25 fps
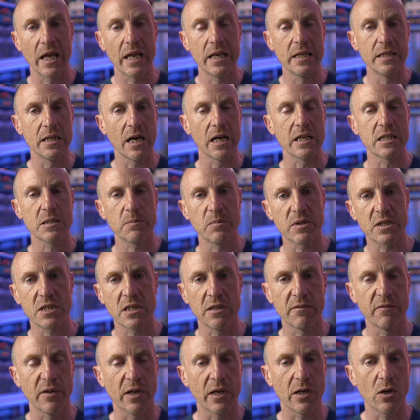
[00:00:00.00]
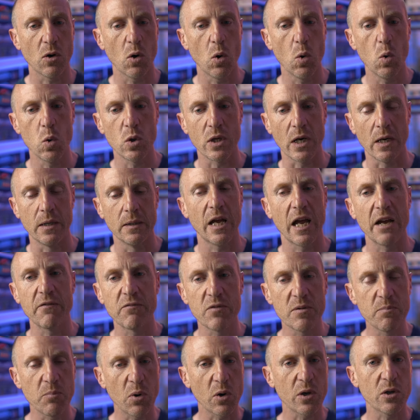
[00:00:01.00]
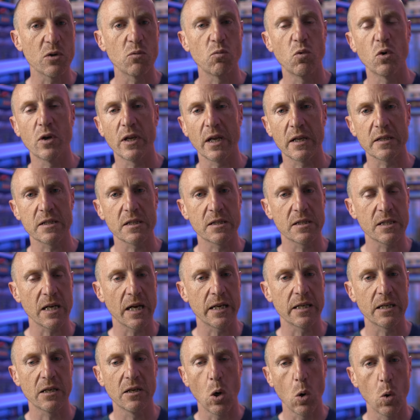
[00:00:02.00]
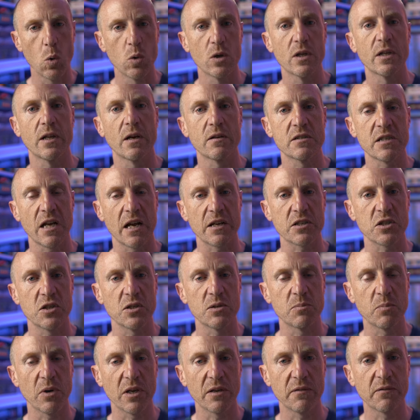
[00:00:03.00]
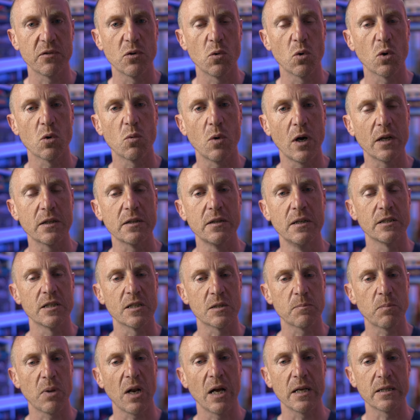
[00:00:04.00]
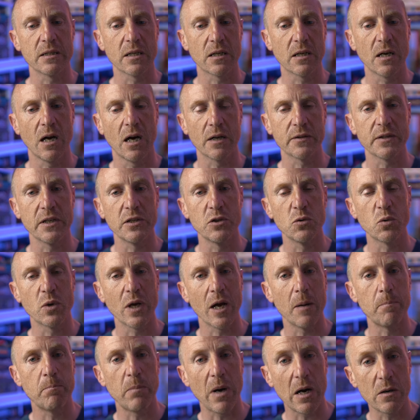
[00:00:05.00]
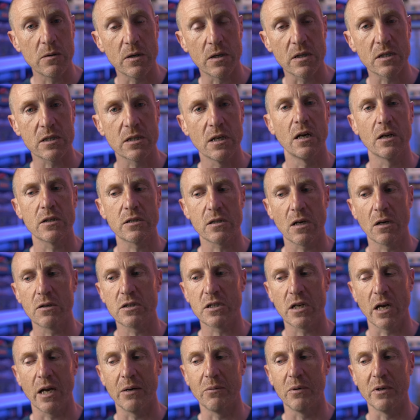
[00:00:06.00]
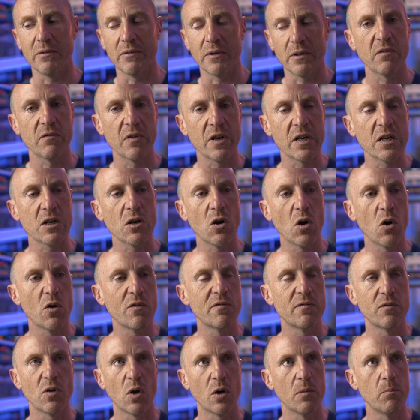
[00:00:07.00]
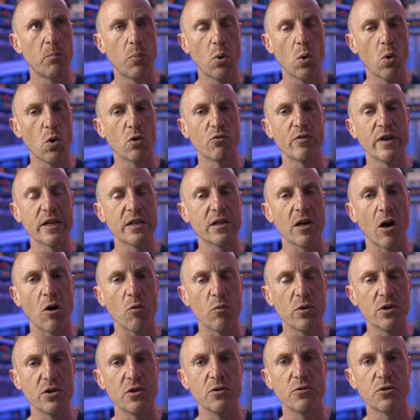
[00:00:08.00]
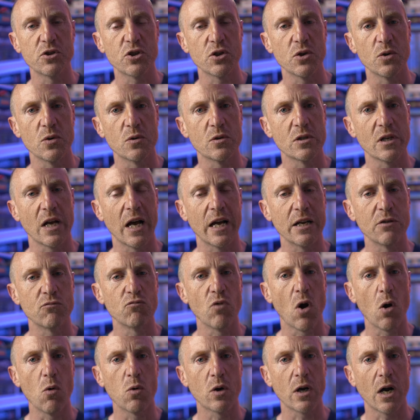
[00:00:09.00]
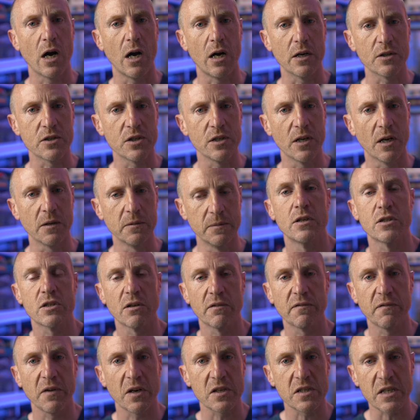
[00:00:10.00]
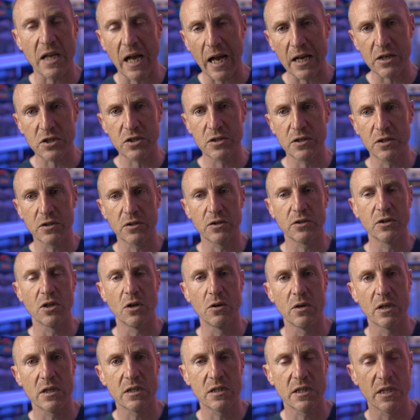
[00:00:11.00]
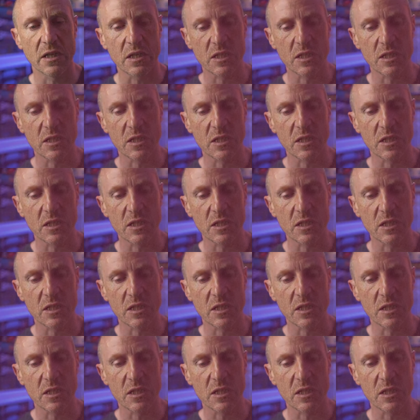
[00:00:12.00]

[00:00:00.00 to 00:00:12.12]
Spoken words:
in a specific order. Everybody will get to take all of those actions, but if you're the one that's played the card, then you'll get a bonus associated with it. Think of like Puerto Rico when you choose a roll card, you know. So the first action that you could do is the